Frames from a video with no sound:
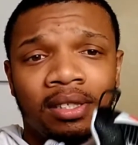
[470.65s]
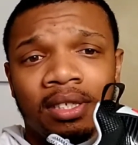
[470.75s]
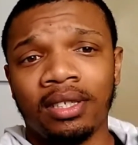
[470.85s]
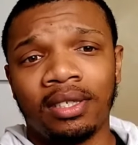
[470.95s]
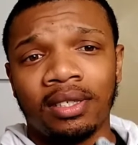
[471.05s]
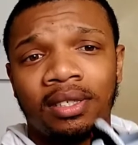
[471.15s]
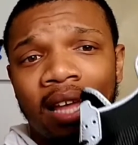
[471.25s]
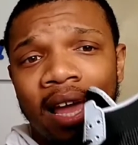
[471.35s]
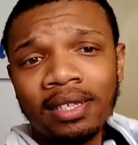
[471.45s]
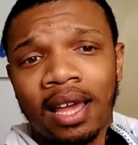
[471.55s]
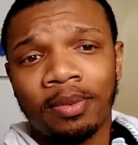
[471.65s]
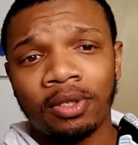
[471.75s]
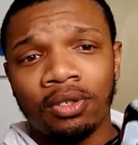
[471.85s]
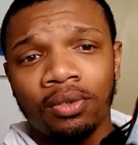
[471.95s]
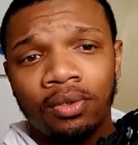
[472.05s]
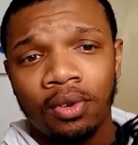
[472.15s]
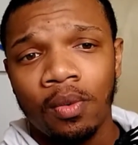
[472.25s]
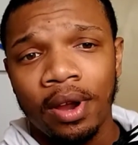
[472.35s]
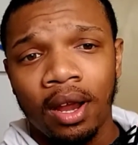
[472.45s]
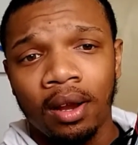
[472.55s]
These is that type of shoe to
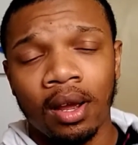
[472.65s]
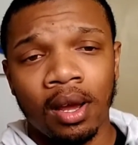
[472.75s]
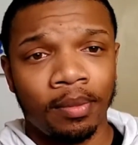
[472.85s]
wear.